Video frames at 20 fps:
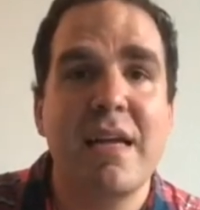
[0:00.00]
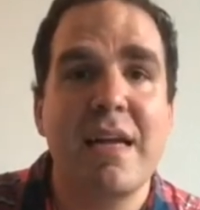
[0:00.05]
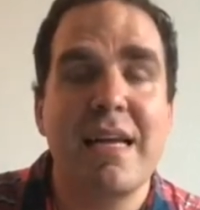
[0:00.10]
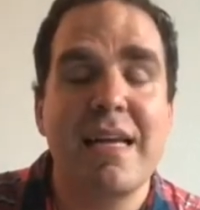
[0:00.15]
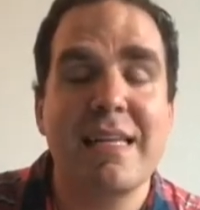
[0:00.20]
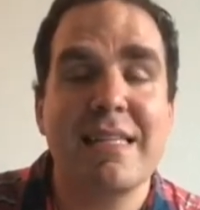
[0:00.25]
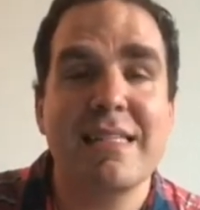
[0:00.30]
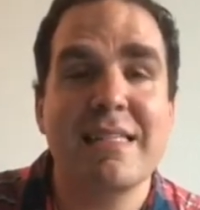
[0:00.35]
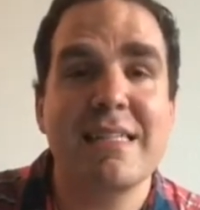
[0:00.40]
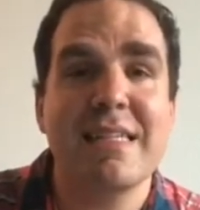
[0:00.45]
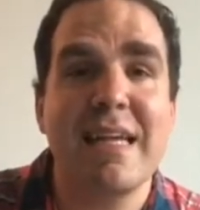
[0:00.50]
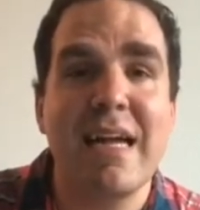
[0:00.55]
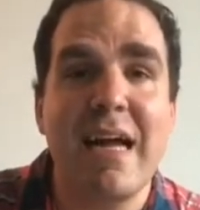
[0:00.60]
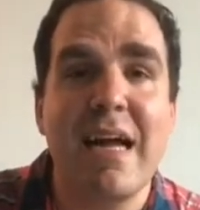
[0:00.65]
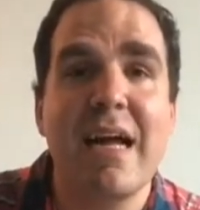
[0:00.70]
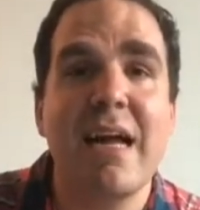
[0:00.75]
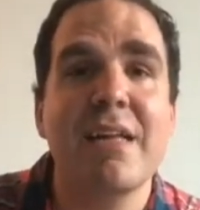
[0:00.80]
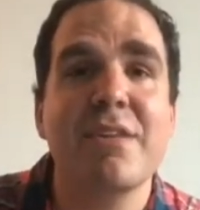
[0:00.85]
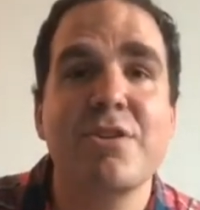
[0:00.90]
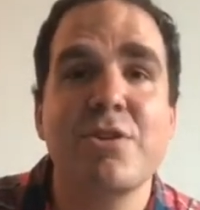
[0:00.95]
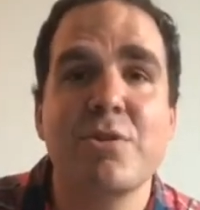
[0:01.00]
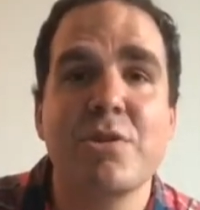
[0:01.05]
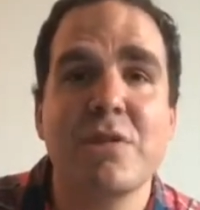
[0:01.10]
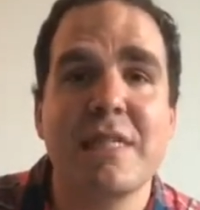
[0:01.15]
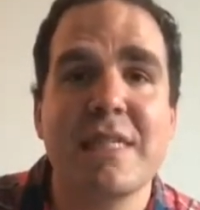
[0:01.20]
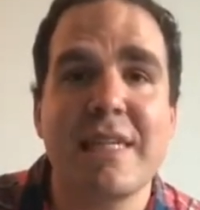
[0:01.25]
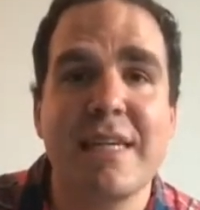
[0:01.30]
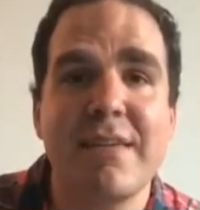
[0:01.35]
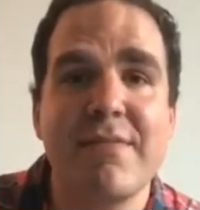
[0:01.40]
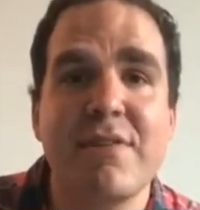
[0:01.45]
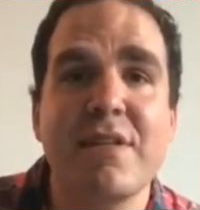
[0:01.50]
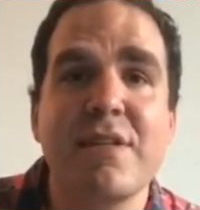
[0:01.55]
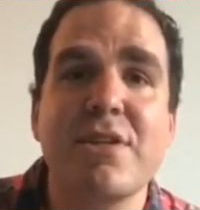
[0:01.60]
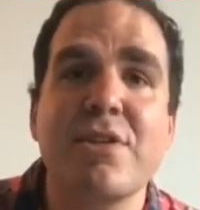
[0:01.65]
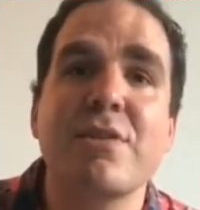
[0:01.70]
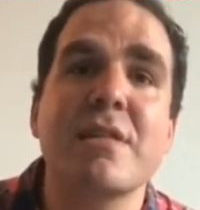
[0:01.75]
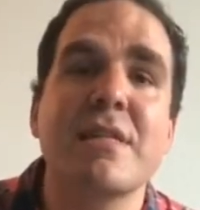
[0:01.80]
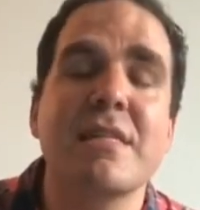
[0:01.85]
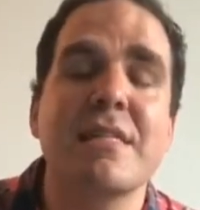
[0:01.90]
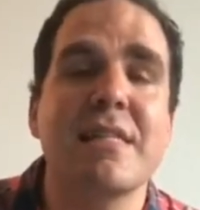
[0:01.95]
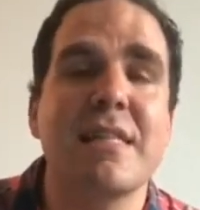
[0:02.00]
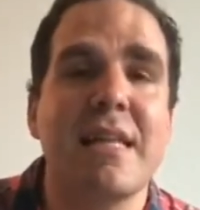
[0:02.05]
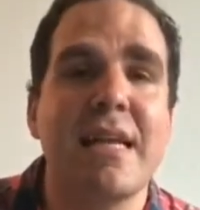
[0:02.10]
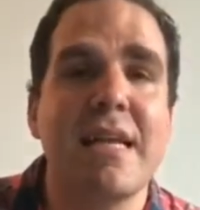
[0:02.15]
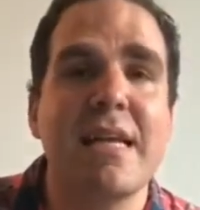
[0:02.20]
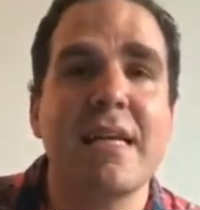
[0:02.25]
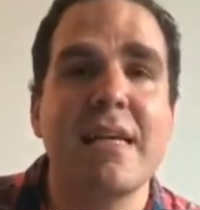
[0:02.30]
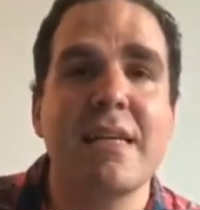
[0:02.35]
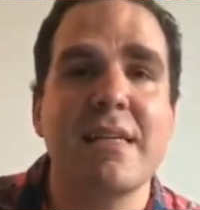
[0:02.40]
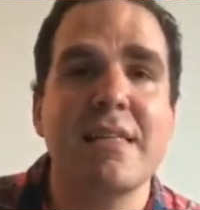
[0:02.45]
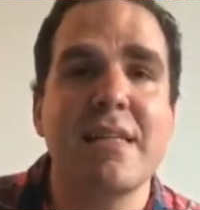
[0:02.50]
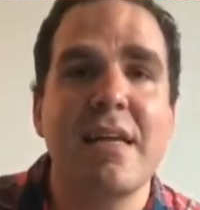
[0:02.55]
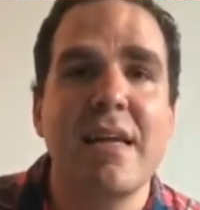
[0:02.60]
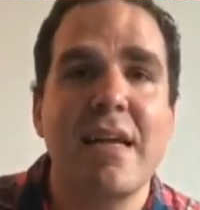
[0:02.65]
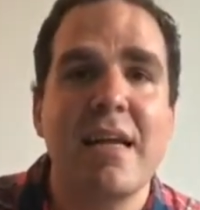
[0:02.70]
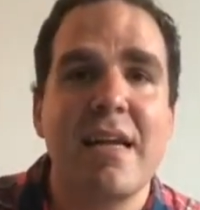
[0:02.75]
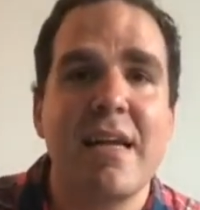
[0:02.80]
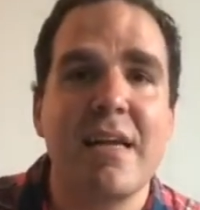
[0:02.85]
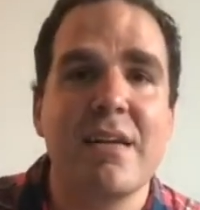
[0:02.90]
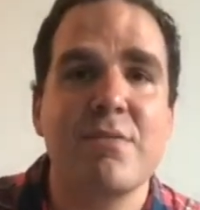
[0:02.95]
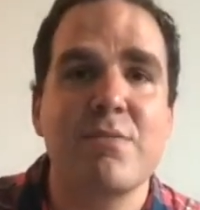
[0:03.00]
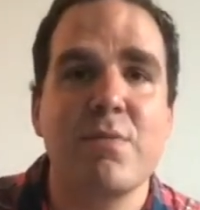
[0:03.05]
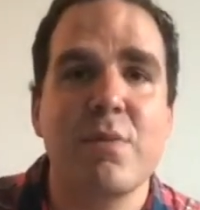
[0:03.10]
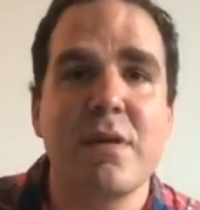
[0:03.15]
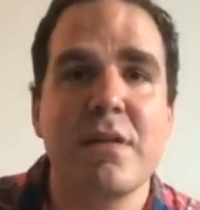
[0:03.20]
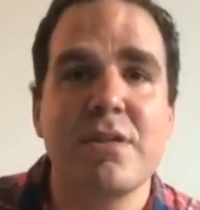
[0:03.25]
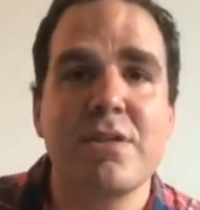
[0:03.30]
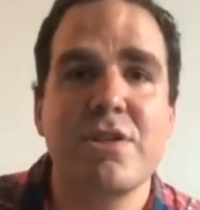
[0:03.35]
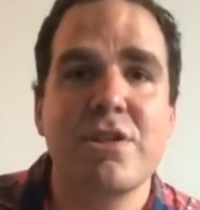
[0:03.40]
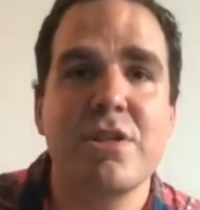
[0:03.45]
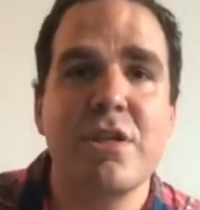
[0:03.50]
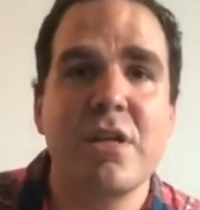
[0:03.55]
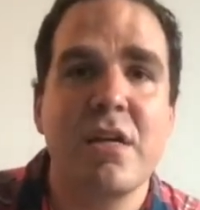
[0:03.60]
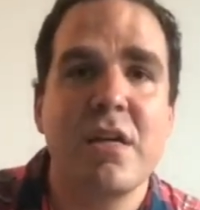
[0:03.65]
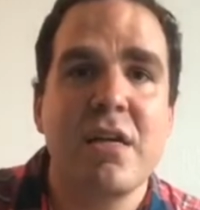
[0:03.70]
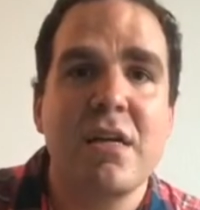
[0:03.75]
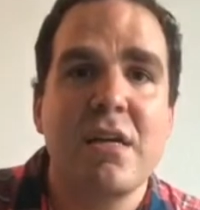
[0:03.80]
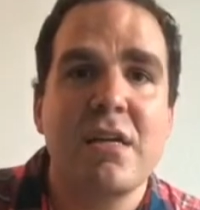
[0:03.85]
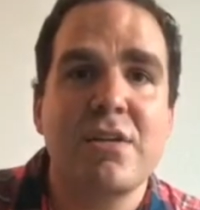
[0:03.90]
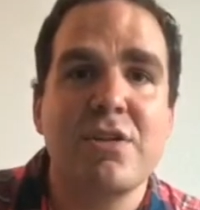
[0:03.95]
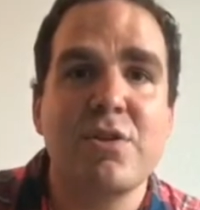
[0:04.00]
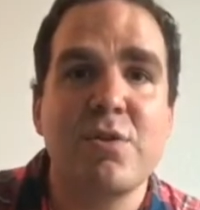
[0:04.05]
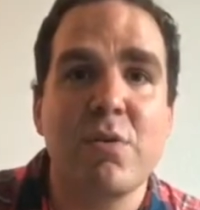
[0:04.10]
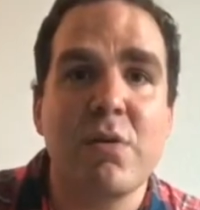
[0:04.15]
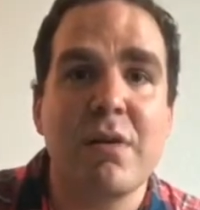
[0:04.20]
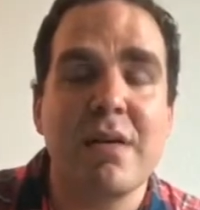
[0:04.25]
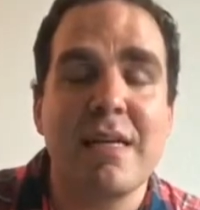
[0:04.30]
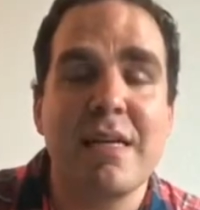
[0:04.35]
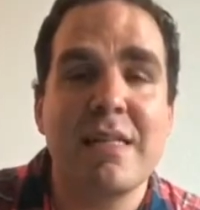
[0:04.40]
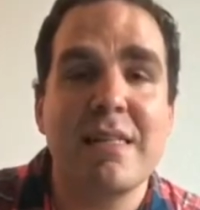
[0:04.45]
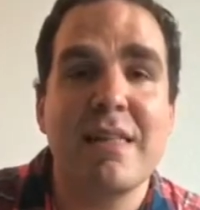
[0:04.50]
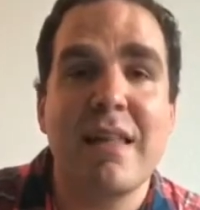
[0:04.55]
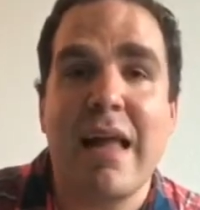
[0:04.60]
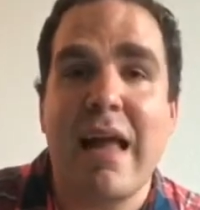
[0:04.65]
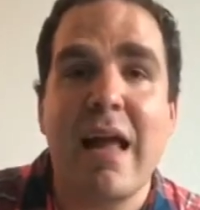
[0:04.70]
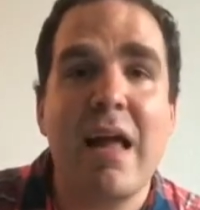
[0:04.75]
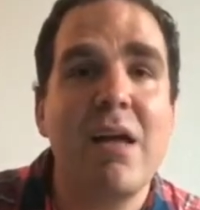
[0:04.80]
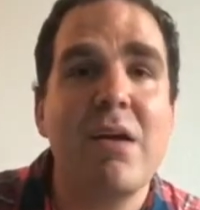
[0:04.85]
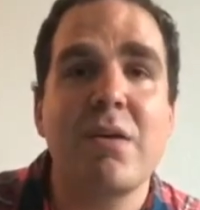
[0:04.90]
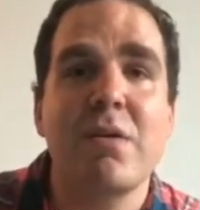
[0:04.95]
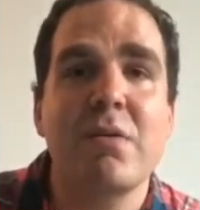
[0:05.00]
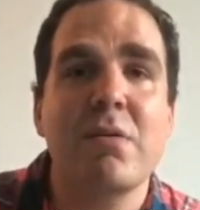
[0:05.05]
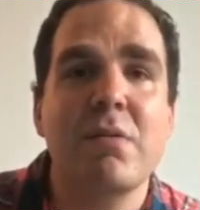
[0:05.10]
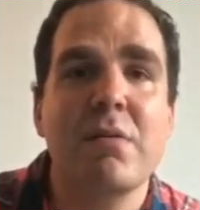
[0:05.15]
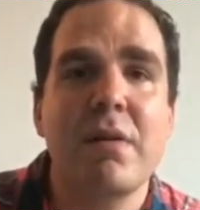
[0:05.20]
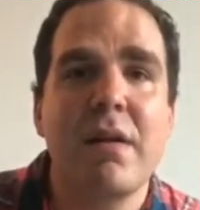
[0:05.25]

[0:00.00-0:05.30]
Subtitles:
It is God who is giving you this land in which you are in now.